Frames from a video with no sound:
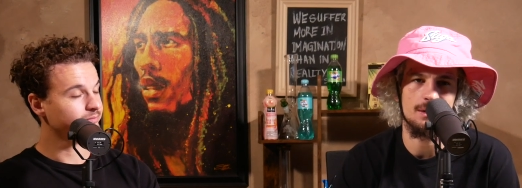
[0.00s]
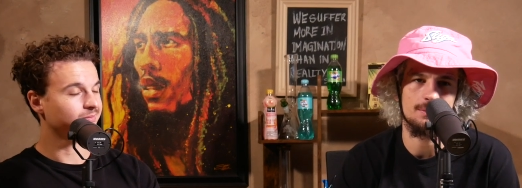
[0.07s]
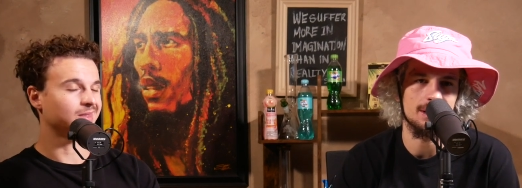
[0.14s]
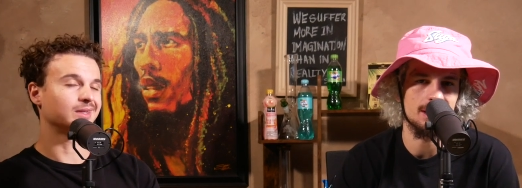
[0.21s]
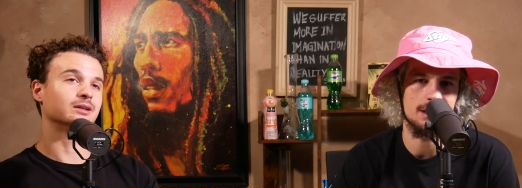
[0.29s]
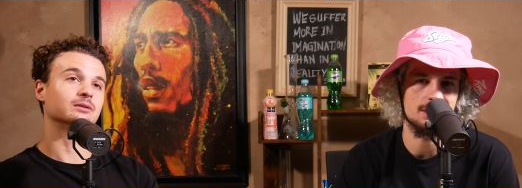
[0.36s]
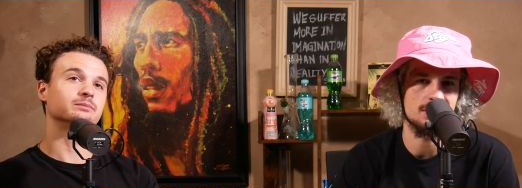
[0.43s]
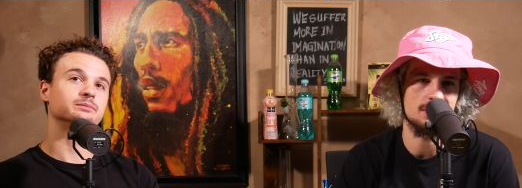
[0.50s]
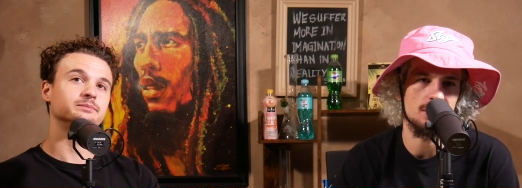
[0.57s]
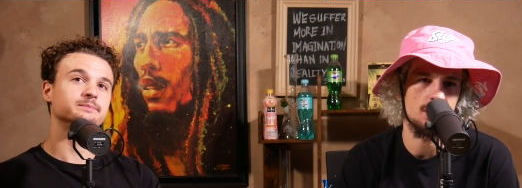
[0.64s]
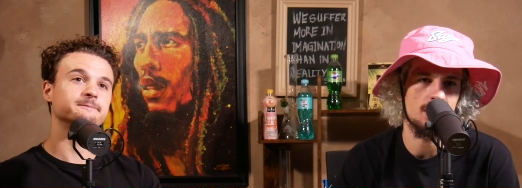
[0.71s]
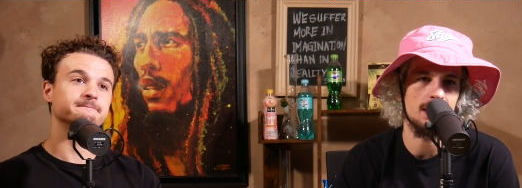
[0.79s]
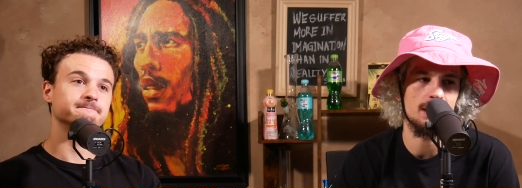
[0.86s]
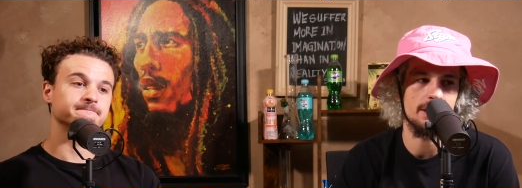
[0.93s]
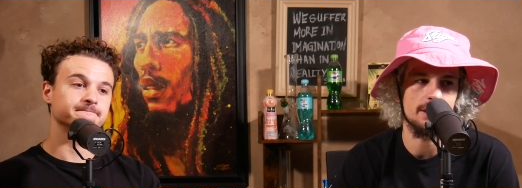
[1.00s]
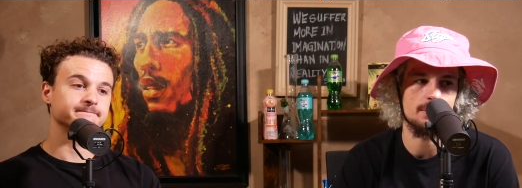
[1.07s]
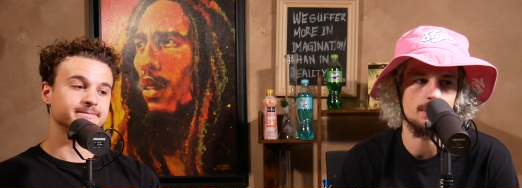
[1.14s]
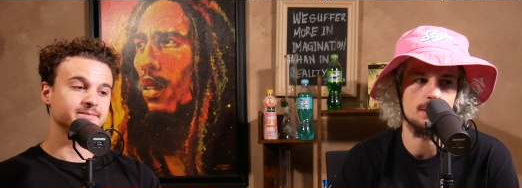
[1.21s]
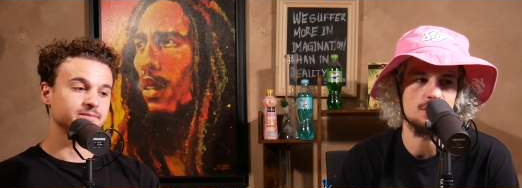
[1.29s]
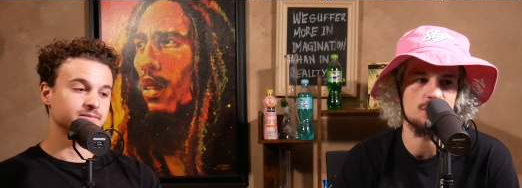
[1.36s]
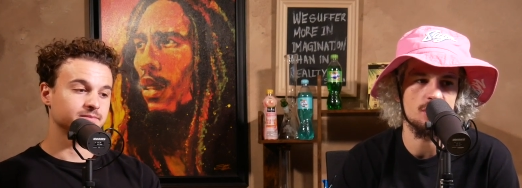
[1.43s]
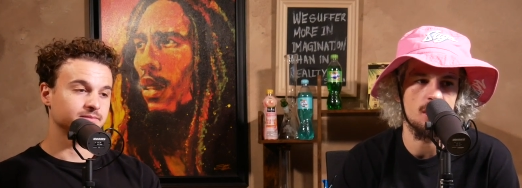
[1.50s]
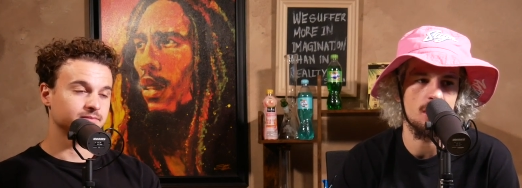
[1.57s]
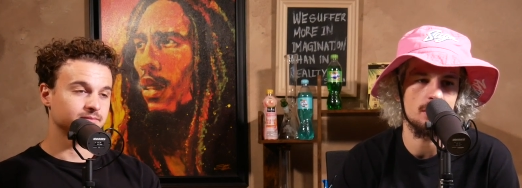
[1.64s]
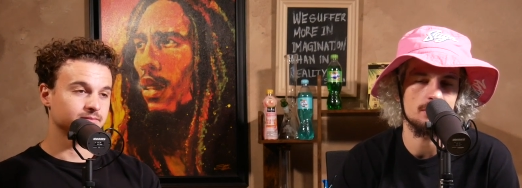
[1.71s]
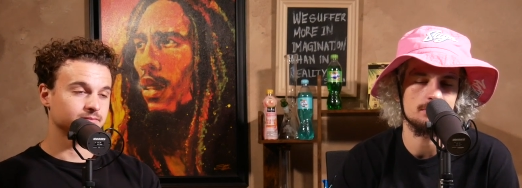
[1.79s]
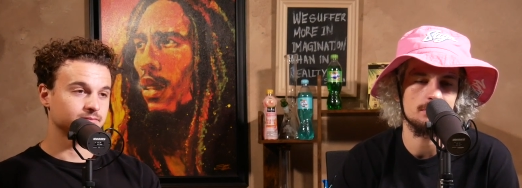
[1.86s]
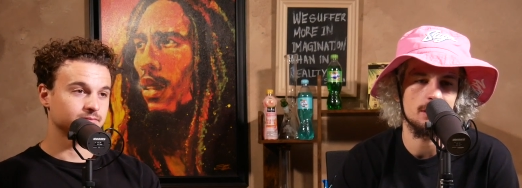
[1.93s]
Speaker 1: Like I just don't. I like being Sean.
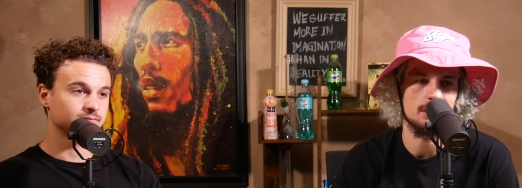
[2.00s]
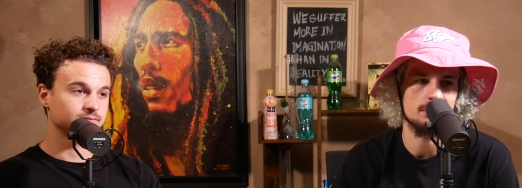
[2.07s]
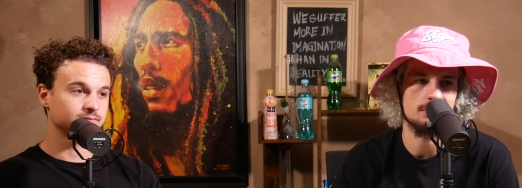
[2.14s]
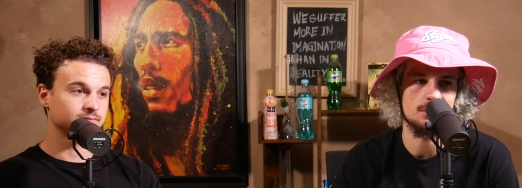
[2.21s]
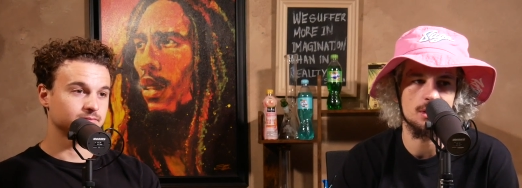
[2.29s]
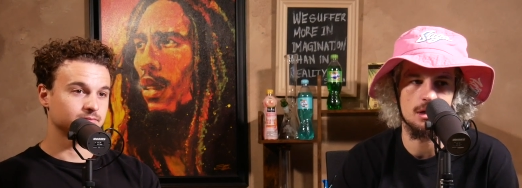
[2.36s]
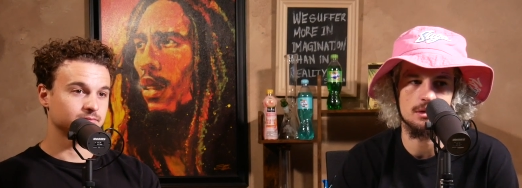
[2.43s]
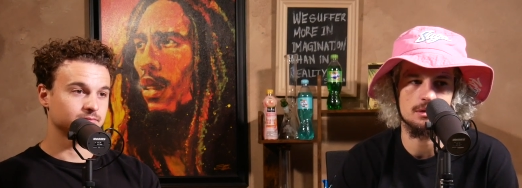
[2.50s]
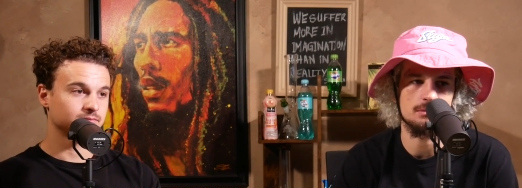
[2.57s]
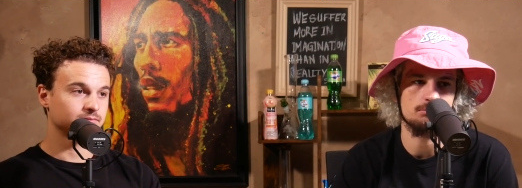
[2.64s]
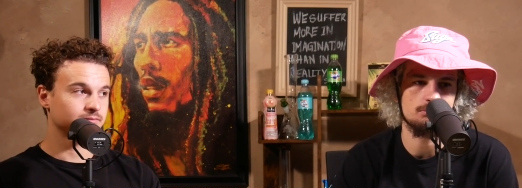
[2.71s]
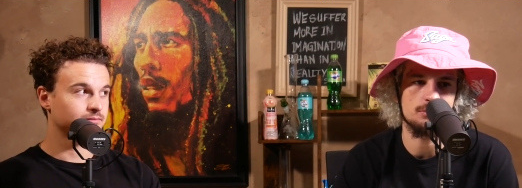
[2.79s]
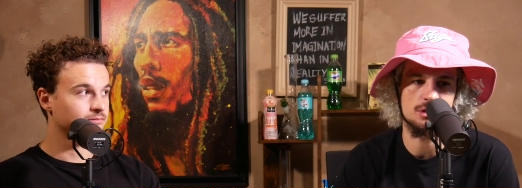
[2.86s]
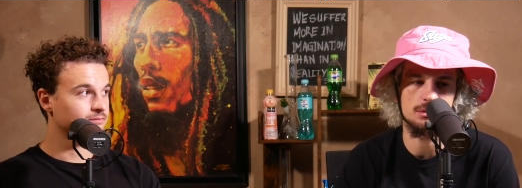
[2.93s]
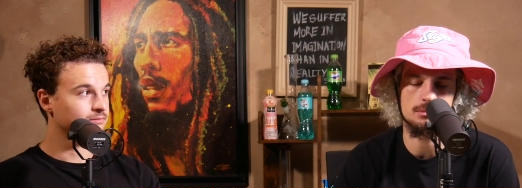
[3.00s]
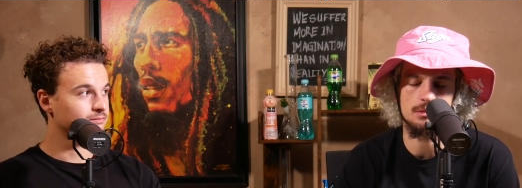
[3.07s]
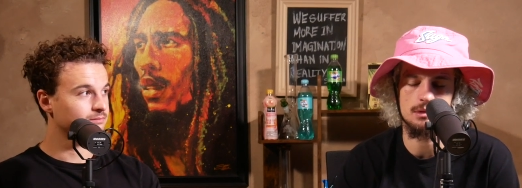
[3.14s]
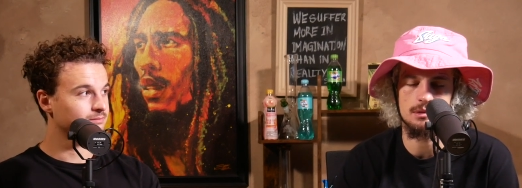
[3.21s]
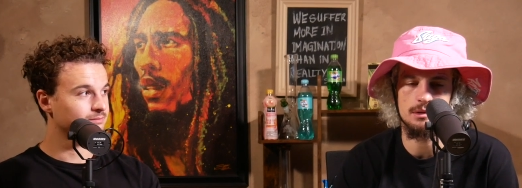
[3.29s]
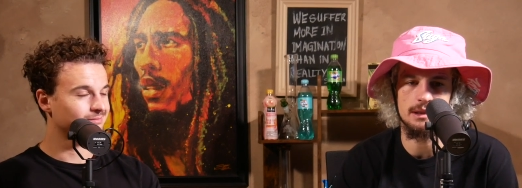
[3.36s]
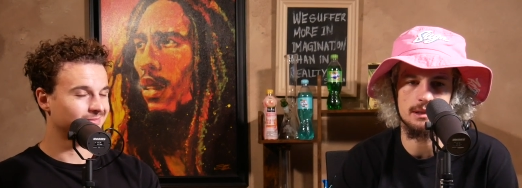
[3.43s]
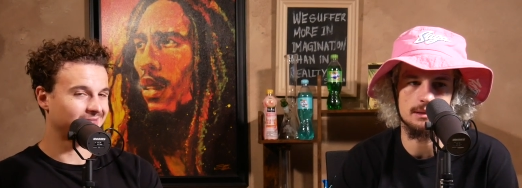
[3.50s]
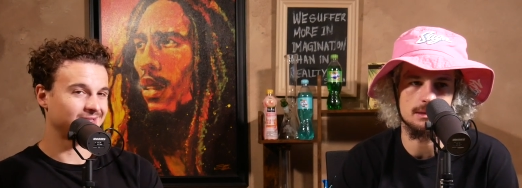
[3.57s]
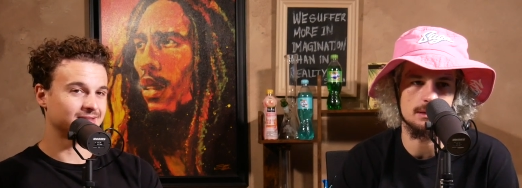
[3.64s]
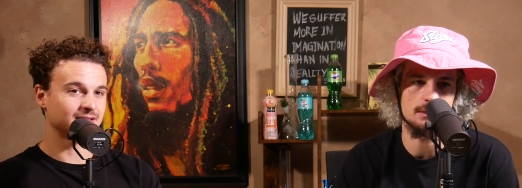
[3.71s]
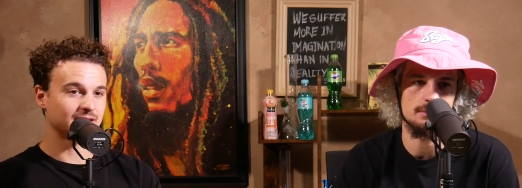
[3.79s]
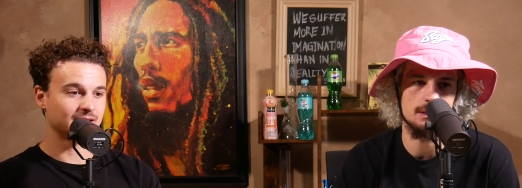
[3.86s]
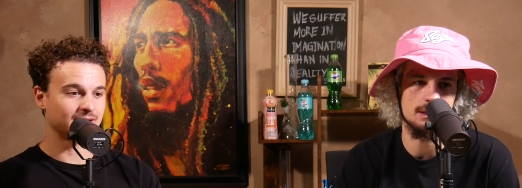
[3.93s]
Like Sean's decent. decent guy.
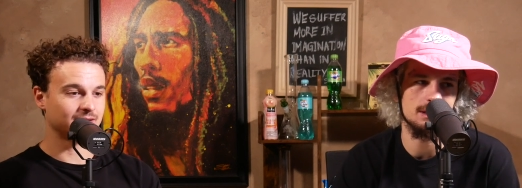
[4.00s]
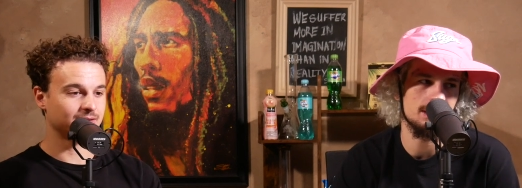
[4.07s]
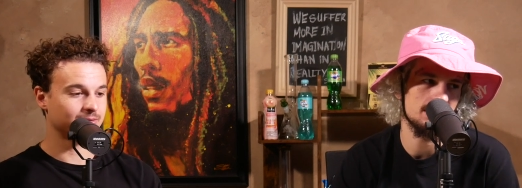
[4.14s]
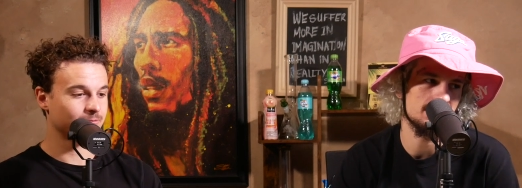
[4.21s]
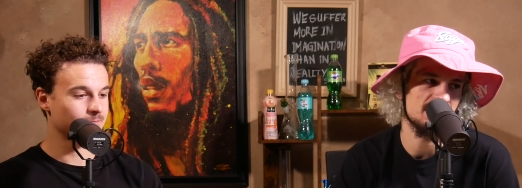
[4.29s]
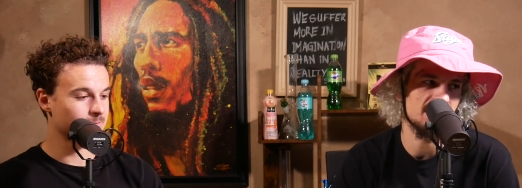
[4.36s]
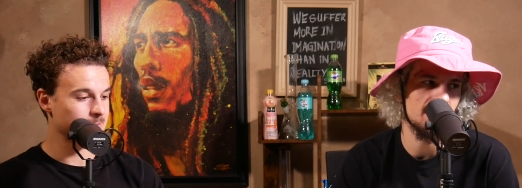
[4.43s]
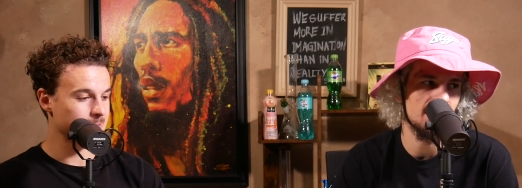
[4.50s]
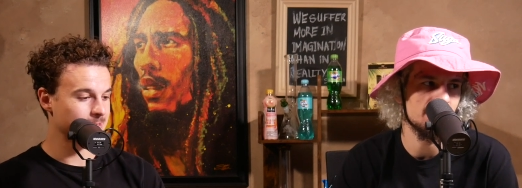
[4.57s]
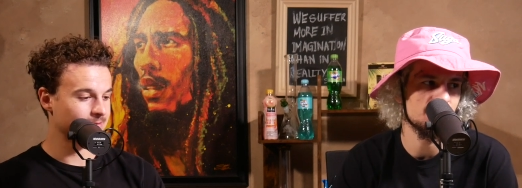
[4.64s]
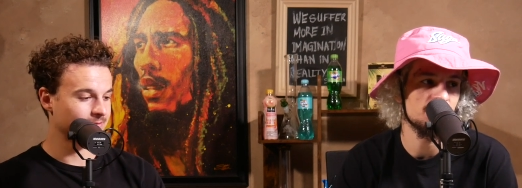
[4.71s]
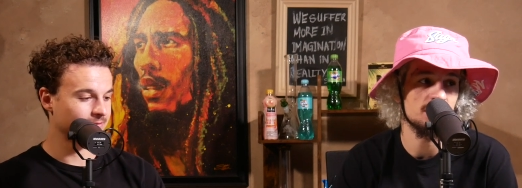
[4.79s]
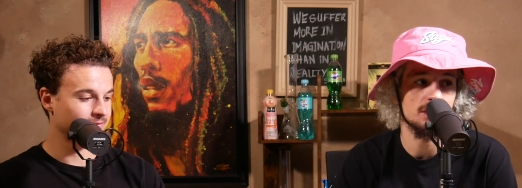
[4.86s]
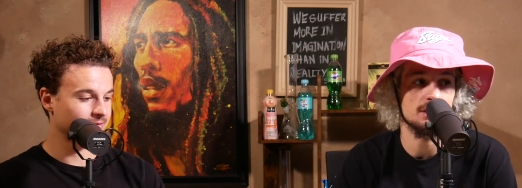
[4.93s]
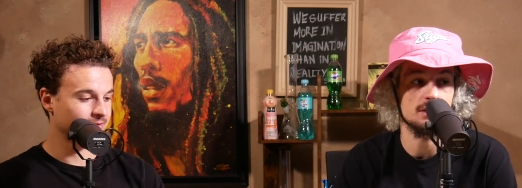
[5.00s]
He's a decent guy. Sugar's a